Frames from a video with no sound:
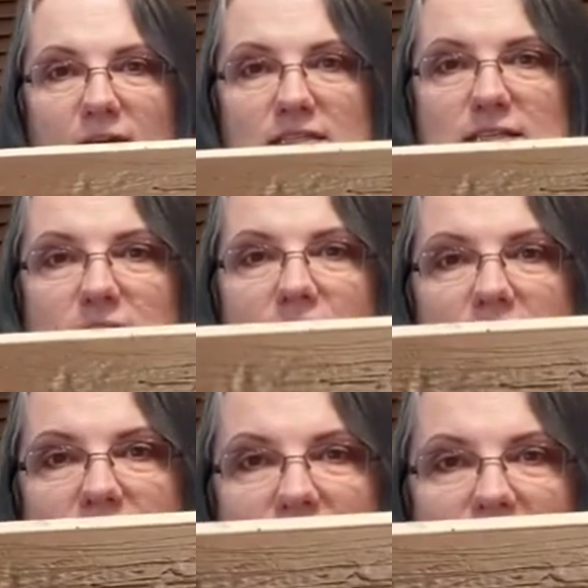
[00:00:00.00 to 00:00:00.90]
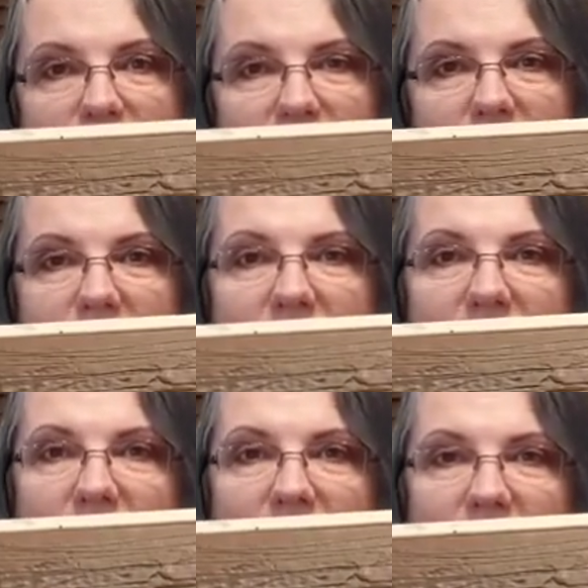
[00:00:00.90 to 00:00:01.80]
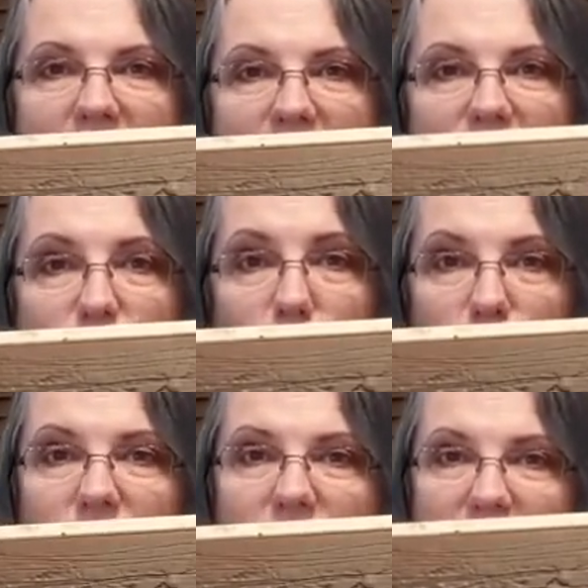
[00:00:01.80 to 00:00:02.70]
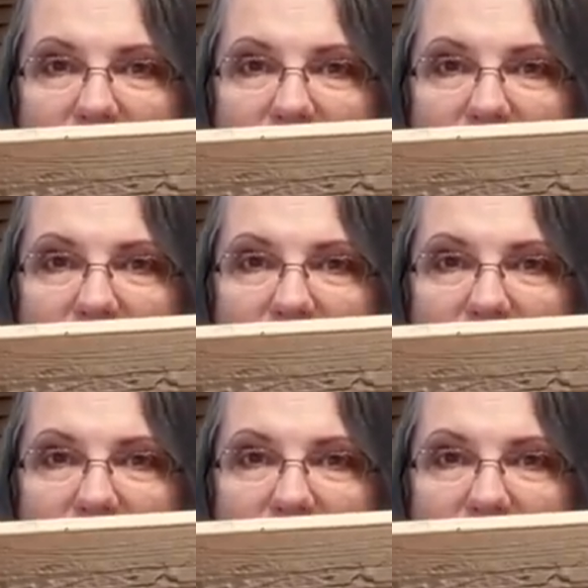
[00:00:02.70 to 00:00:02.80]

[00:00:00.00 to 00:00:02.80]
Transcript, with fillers: it's got a gold